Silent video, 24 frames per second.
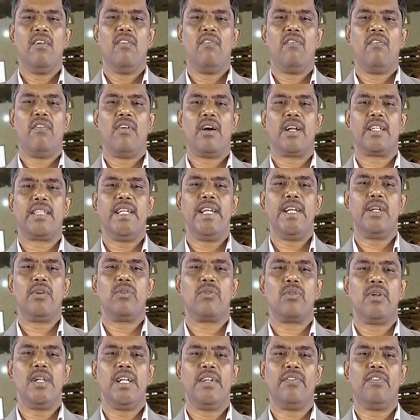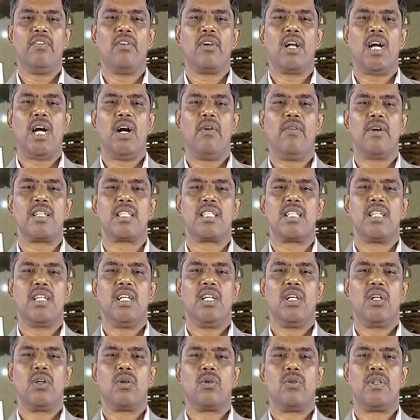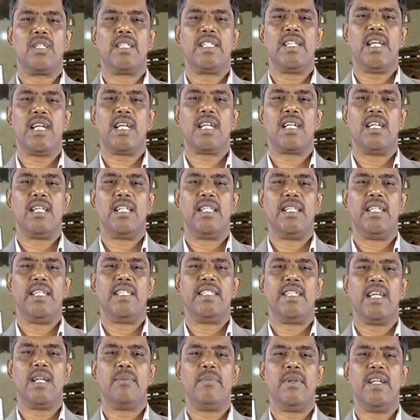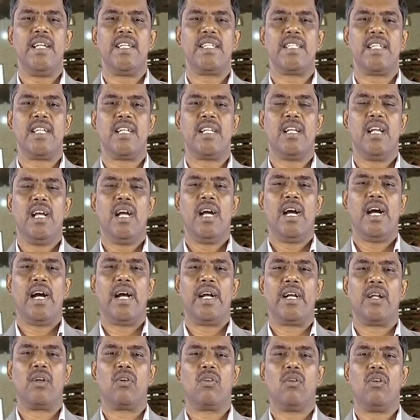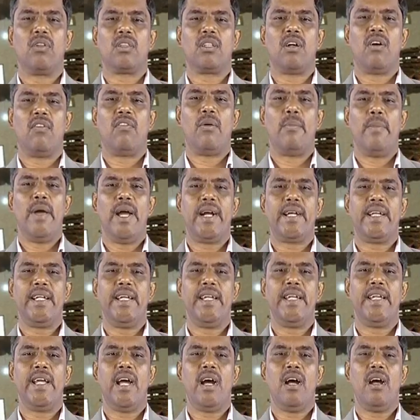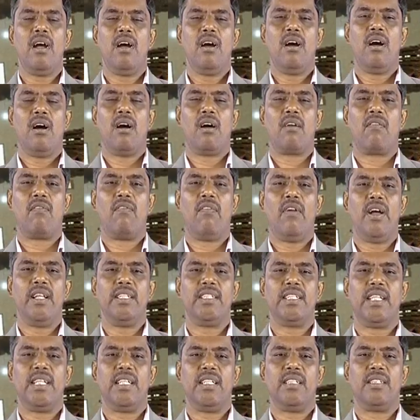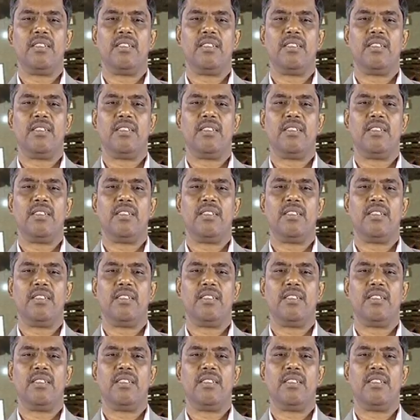for 3 to 24 hours to check the germination and growth of bacteria or fungi.